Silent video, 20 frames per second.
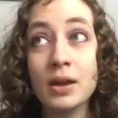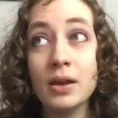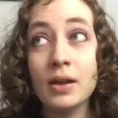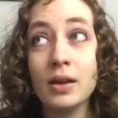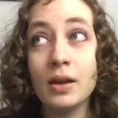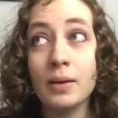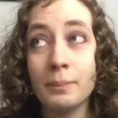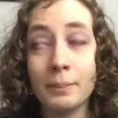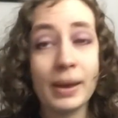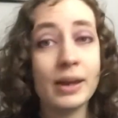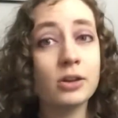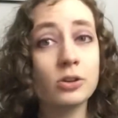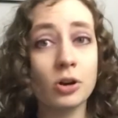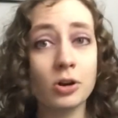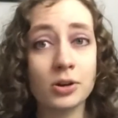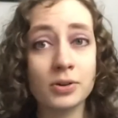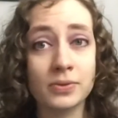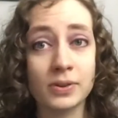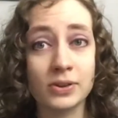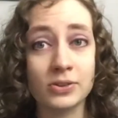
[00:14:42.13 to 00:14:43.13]
make an
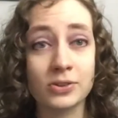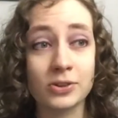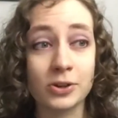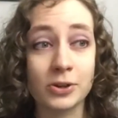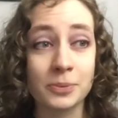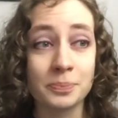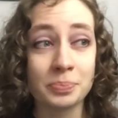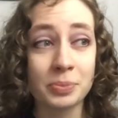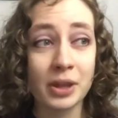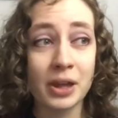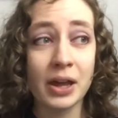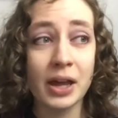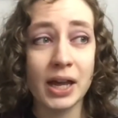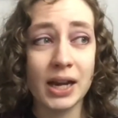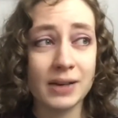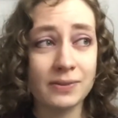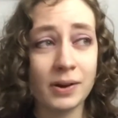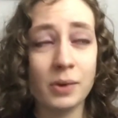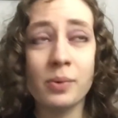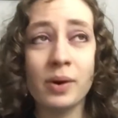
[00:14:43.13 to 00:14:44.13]
artificer. And
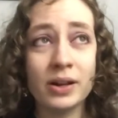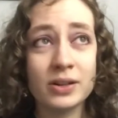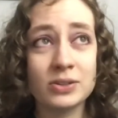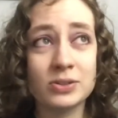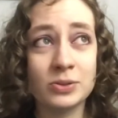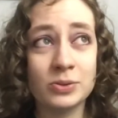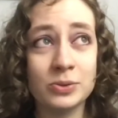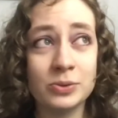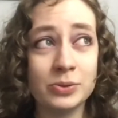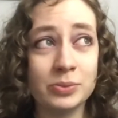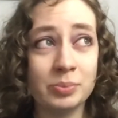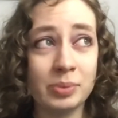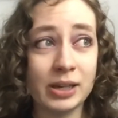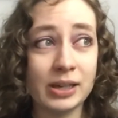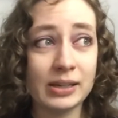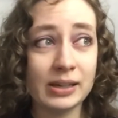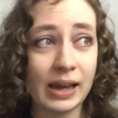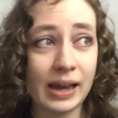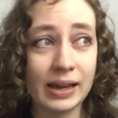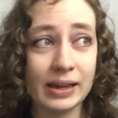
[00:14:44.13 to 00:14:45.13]
if I want to
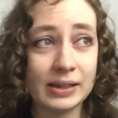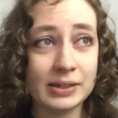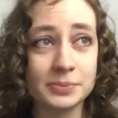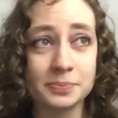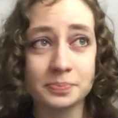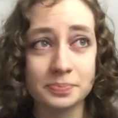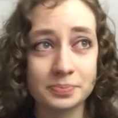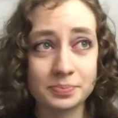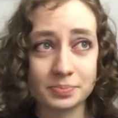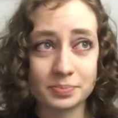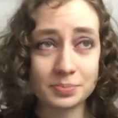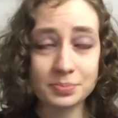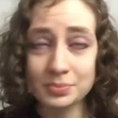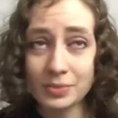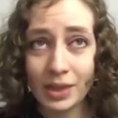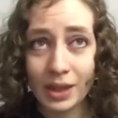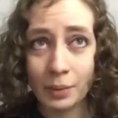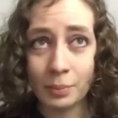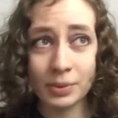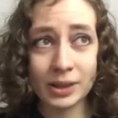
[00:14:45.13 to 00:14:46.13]
be a
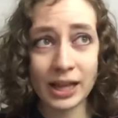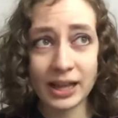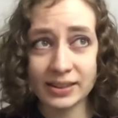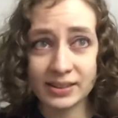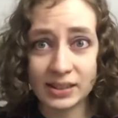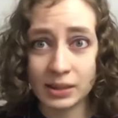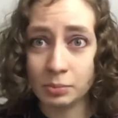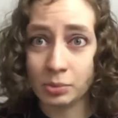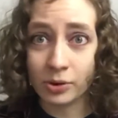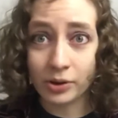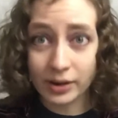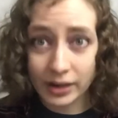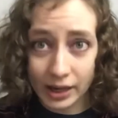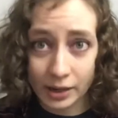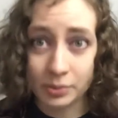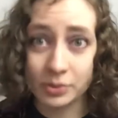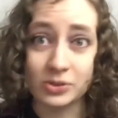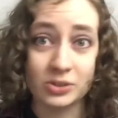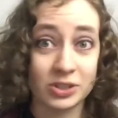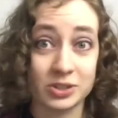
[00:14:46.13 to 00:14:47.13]
blasty boy, I
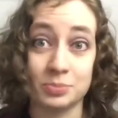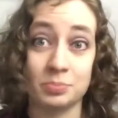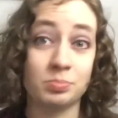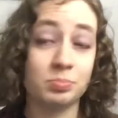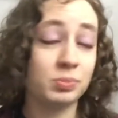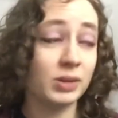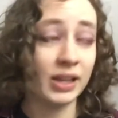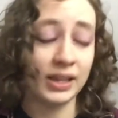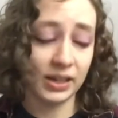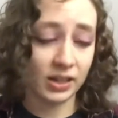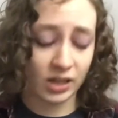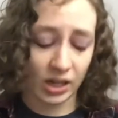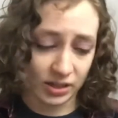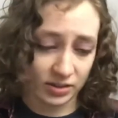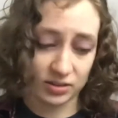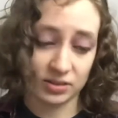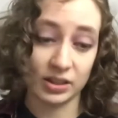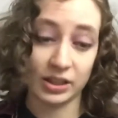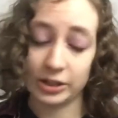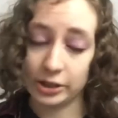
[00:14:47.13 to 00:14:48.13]
will just play a
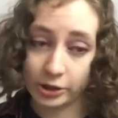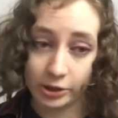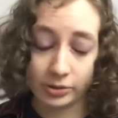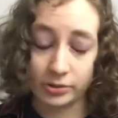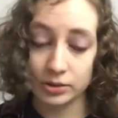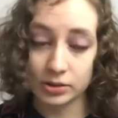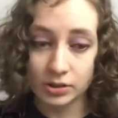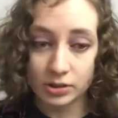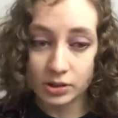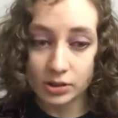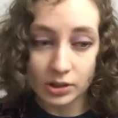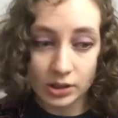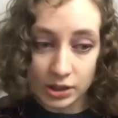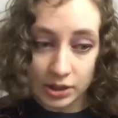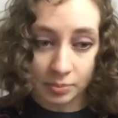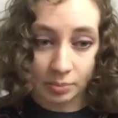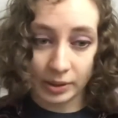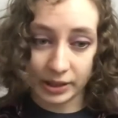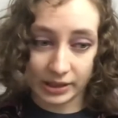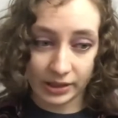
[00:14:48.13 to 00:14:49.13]
gunslinger,
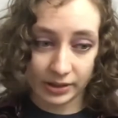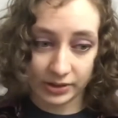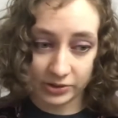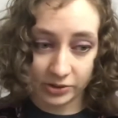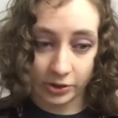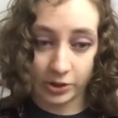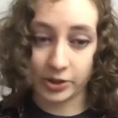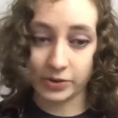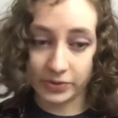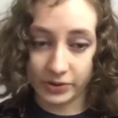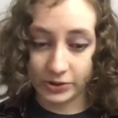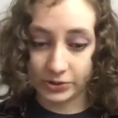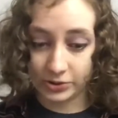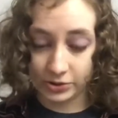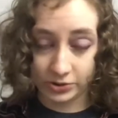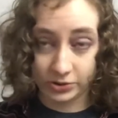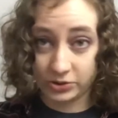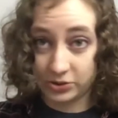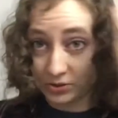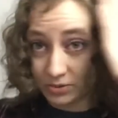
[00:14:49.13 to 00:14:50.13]
because
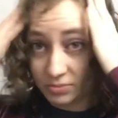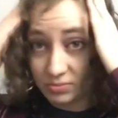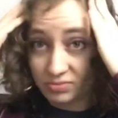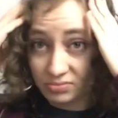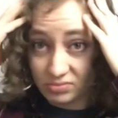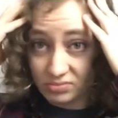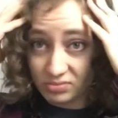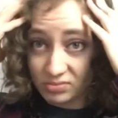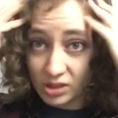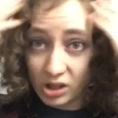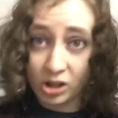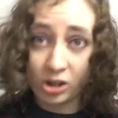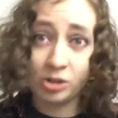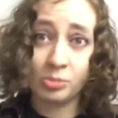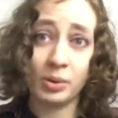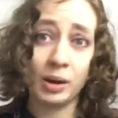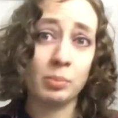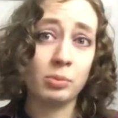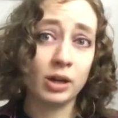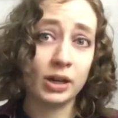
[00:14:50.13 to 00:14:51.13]
artificers hurt
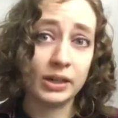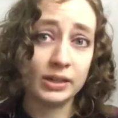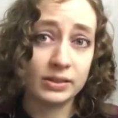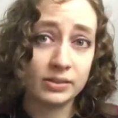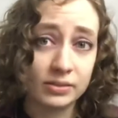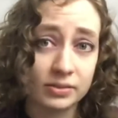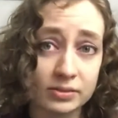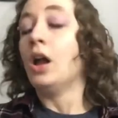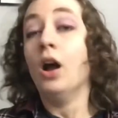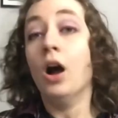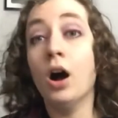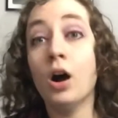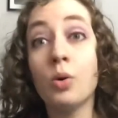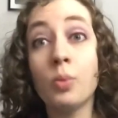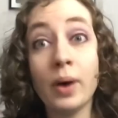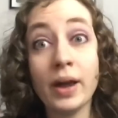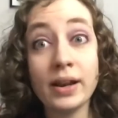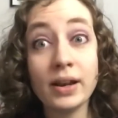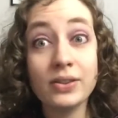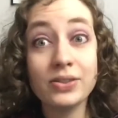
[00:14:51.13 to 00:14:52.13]
my brain. Oh
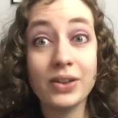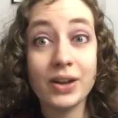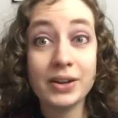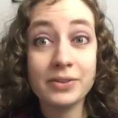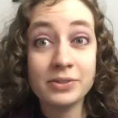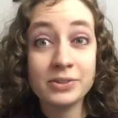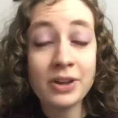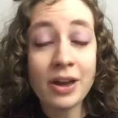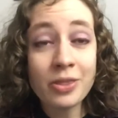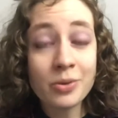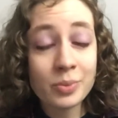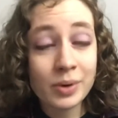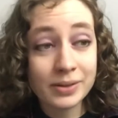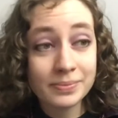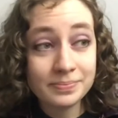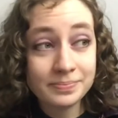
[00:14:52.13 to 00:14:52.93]
wait, I thought of another one,